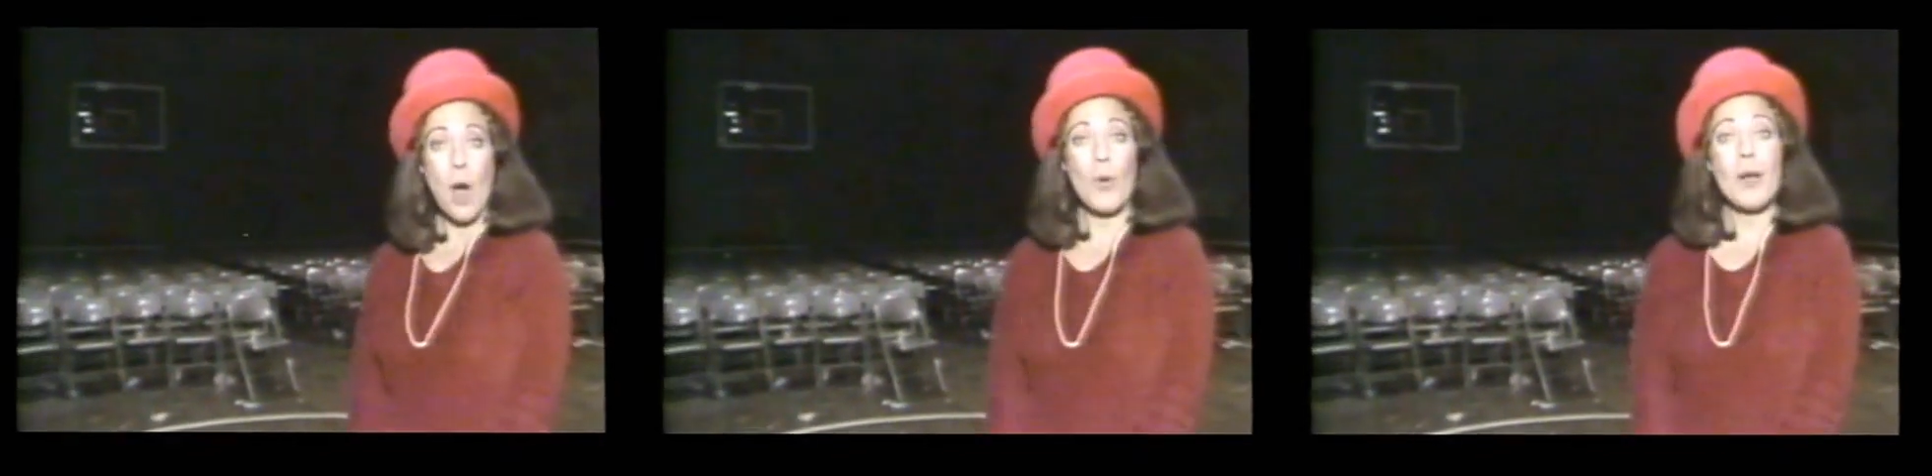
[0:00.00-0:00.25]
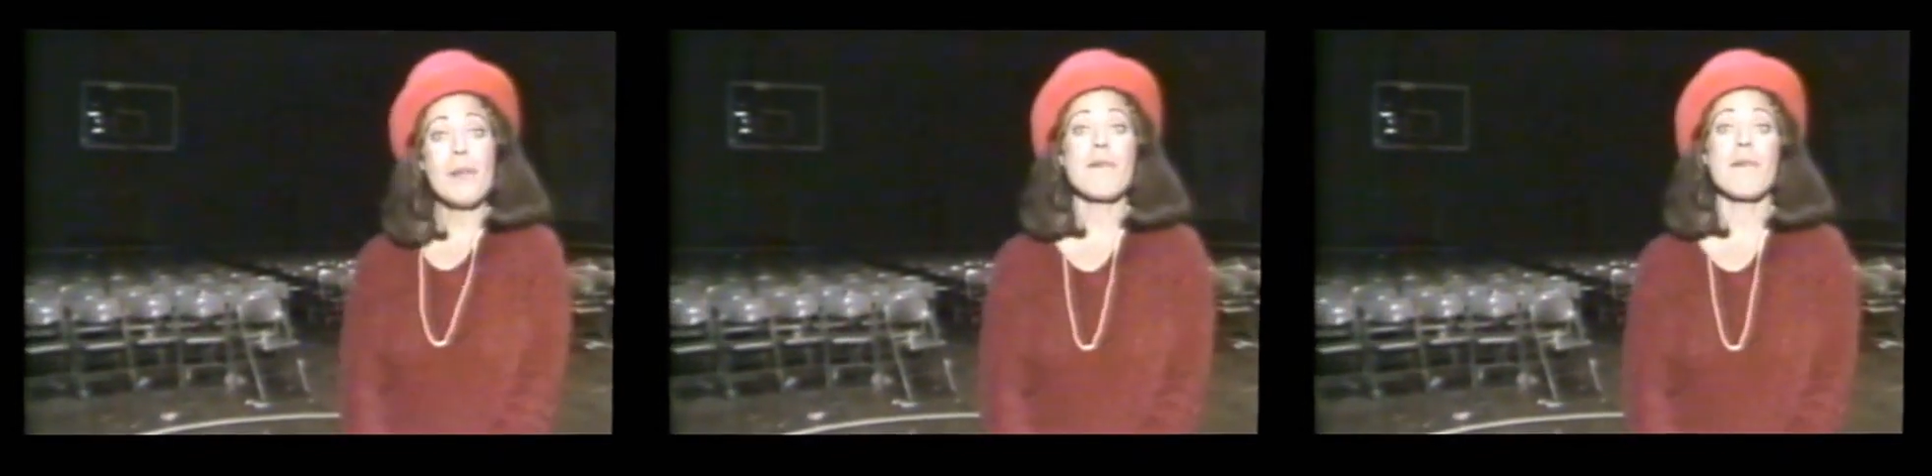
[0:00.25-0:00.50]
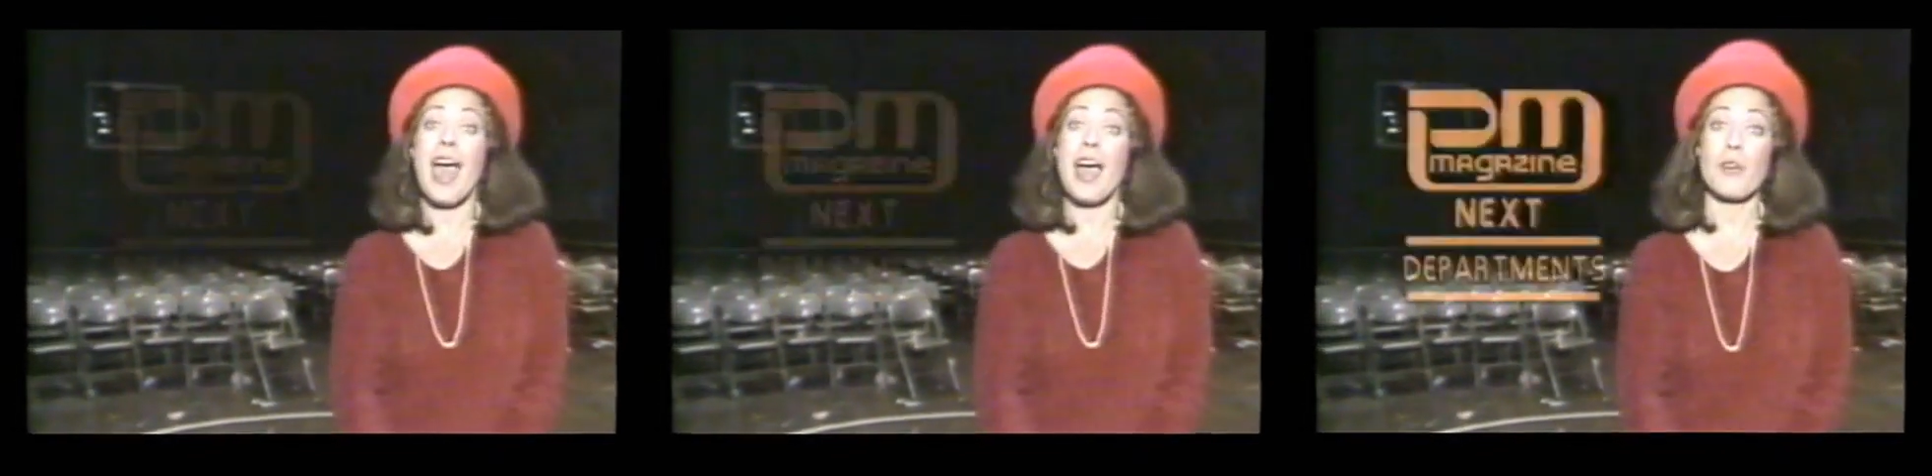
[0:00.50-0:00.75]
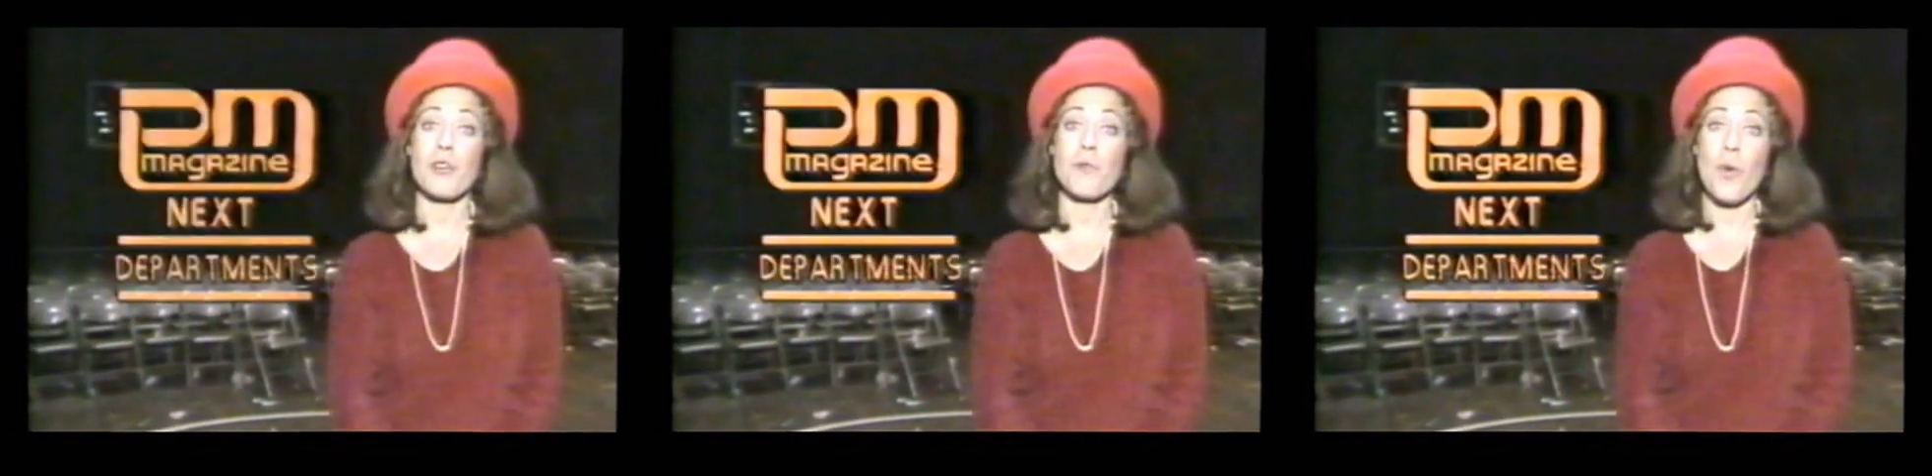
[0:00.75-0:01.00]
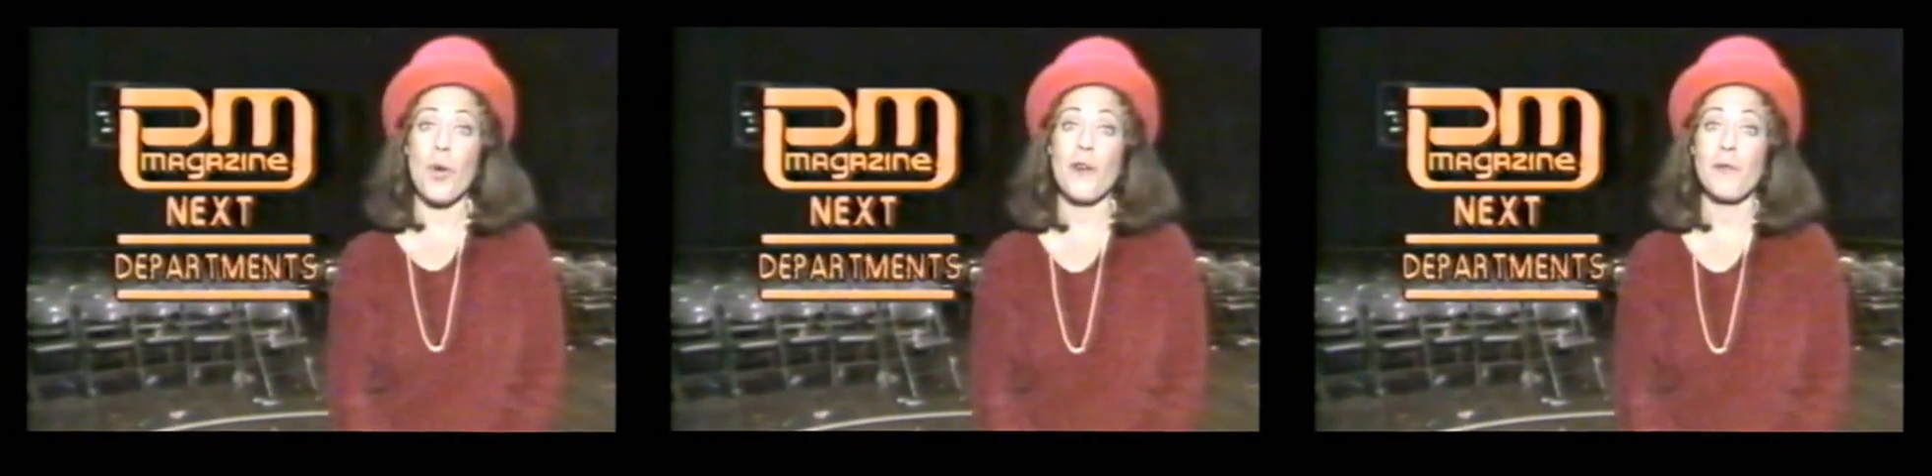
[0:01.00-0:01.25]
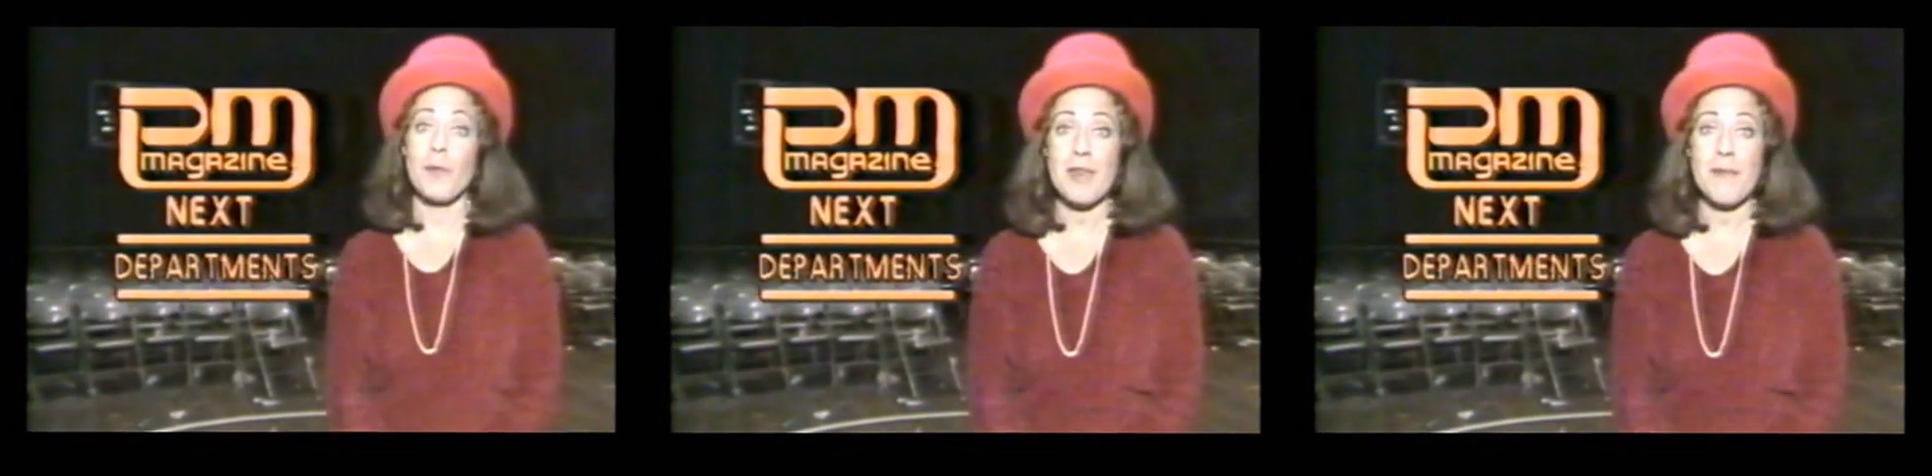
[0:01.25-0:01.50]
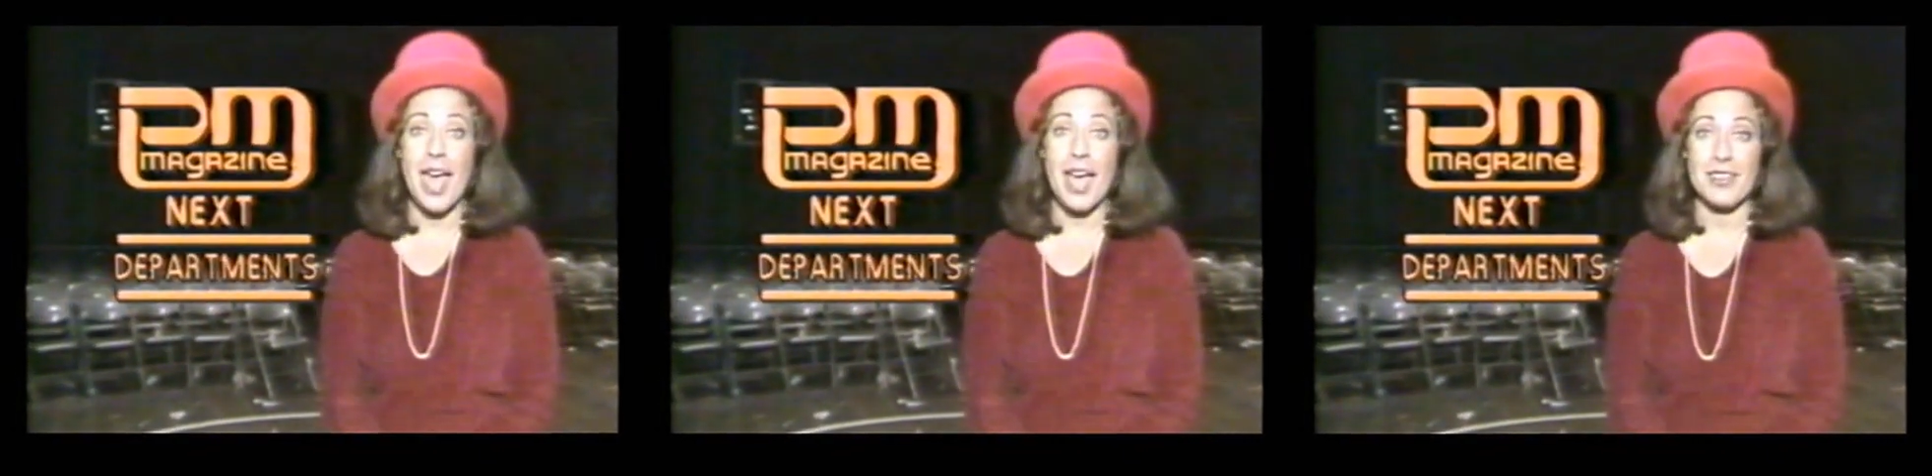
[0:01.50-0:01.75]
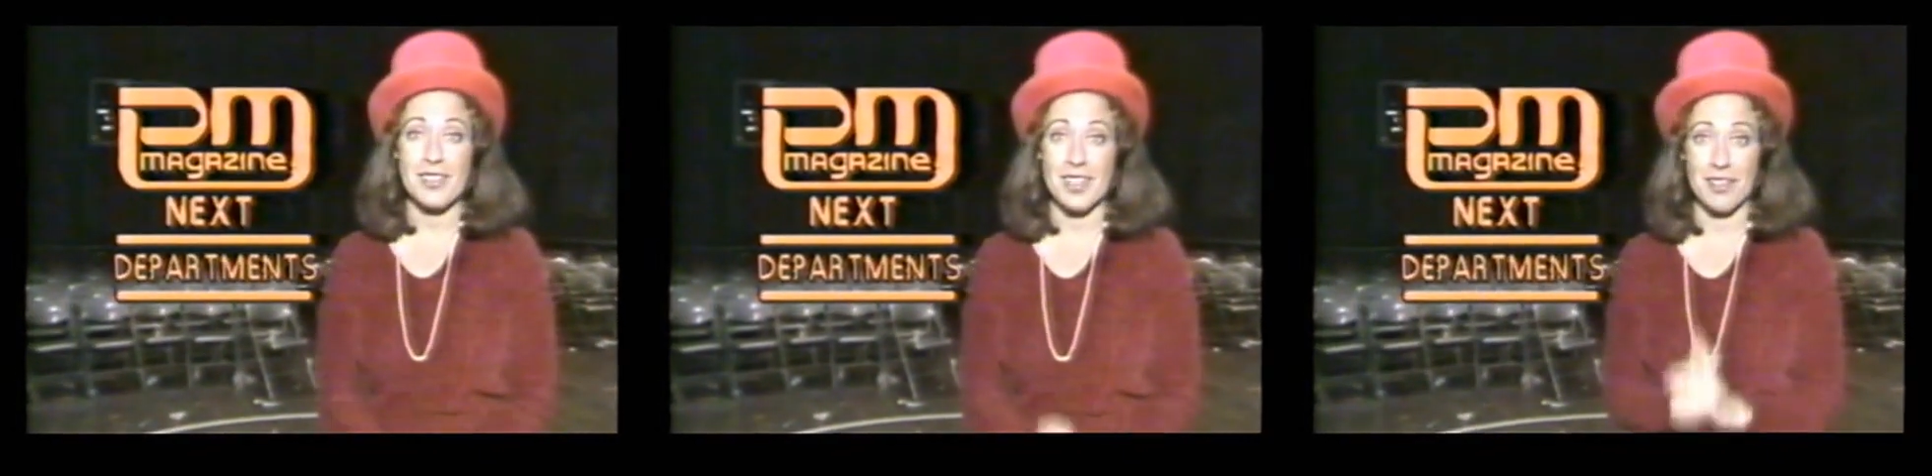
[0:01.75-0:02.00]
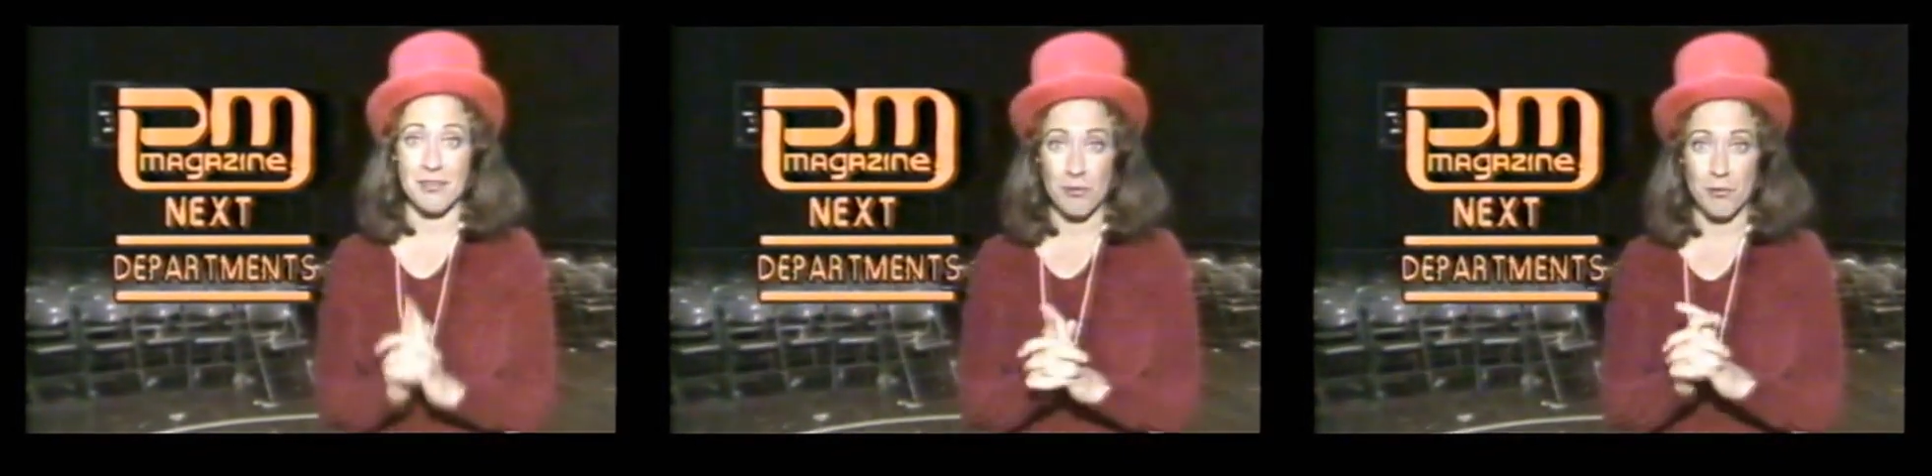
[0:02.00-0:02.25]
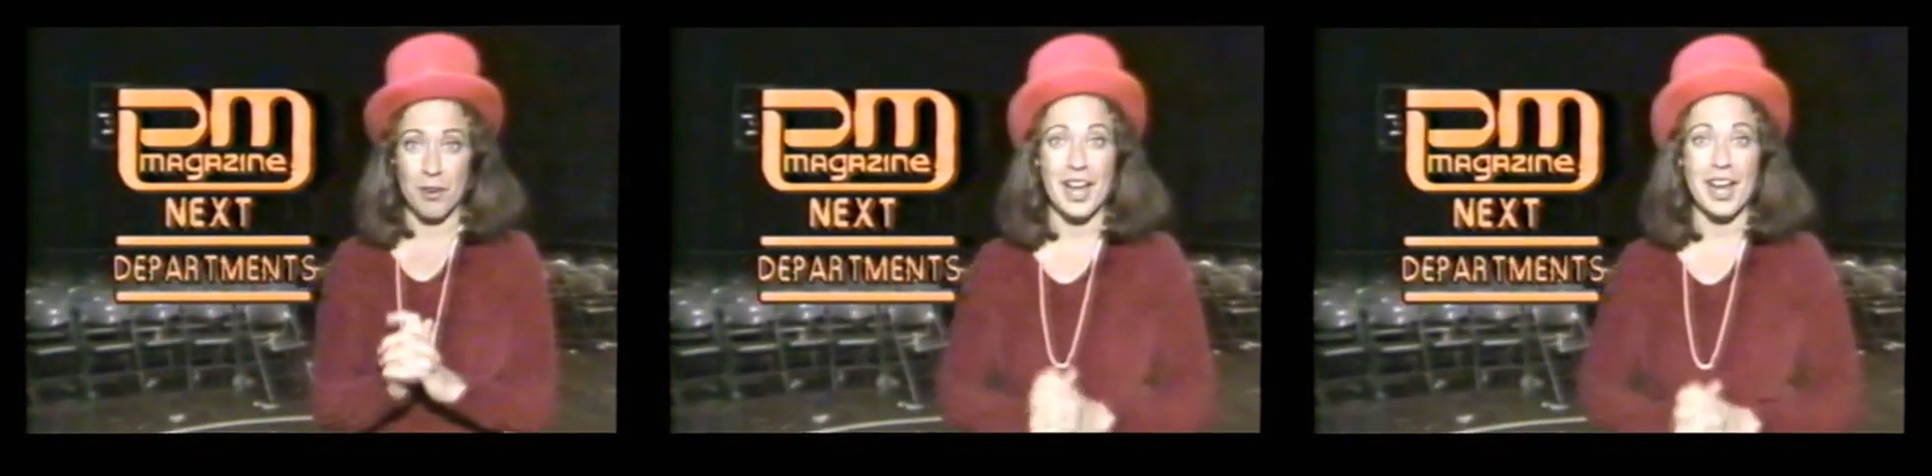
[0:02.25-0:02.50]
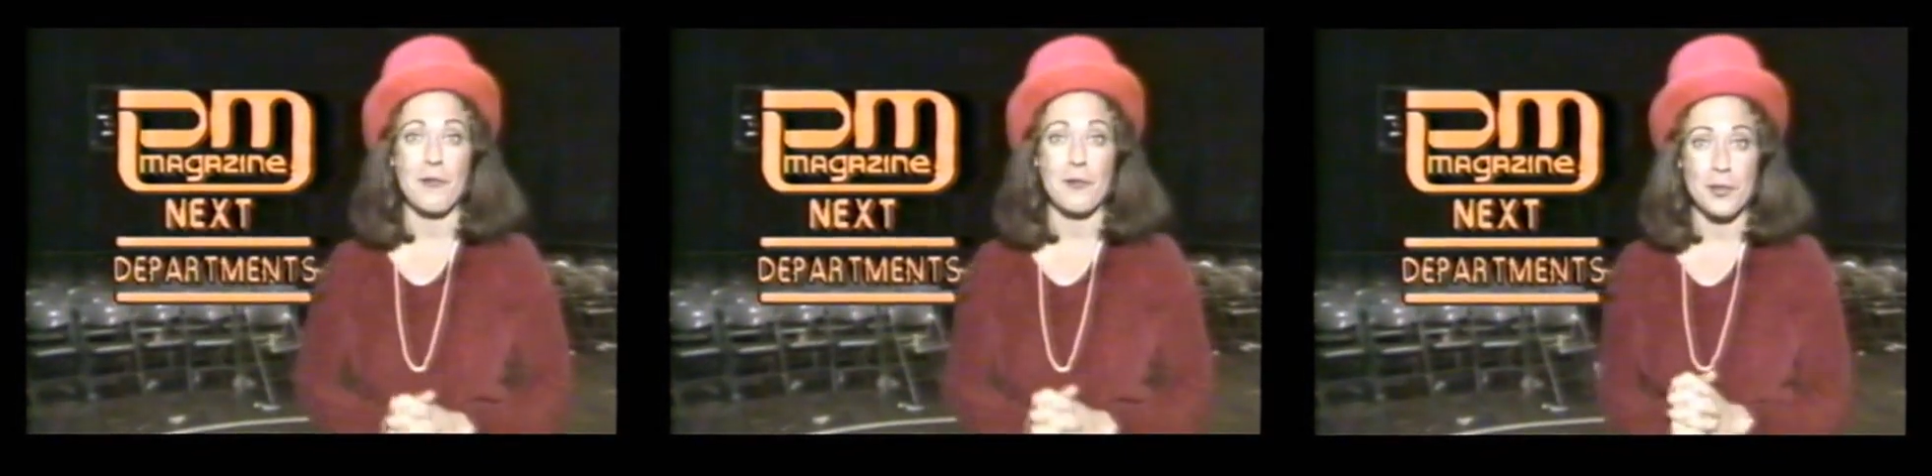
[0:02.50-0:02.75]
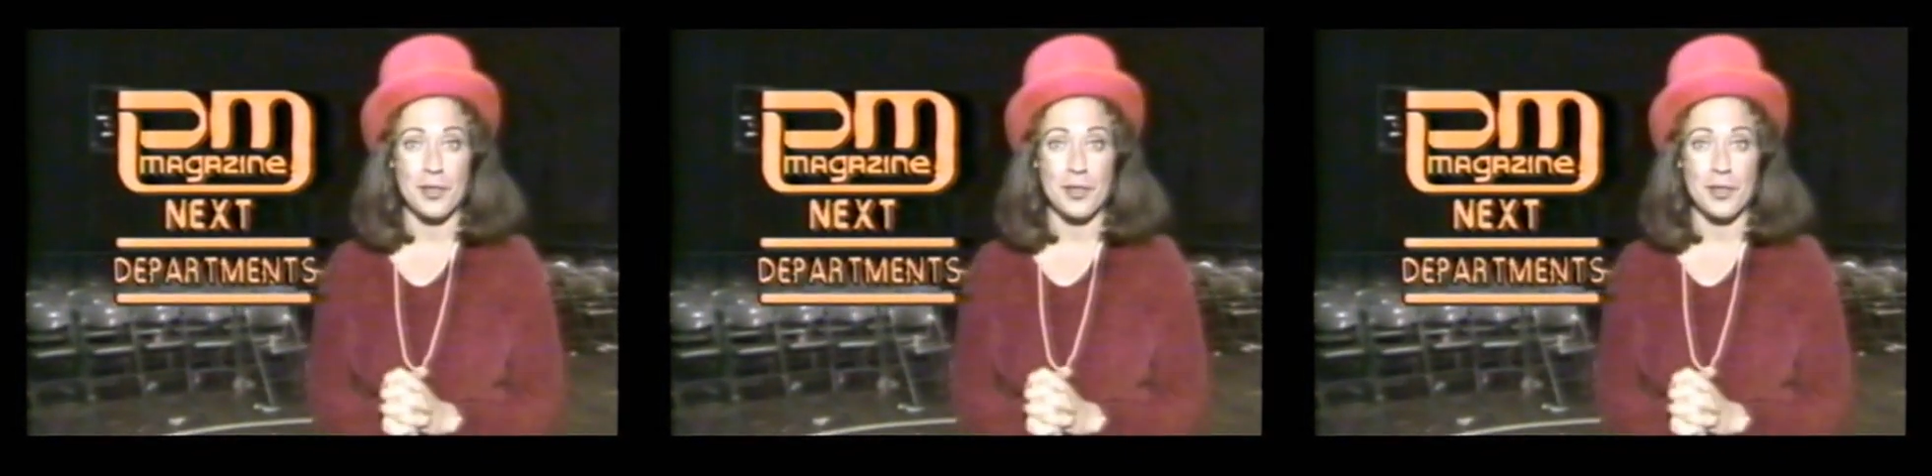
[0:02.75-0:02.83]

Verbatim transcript: We'll be back with more of PM Magazine right after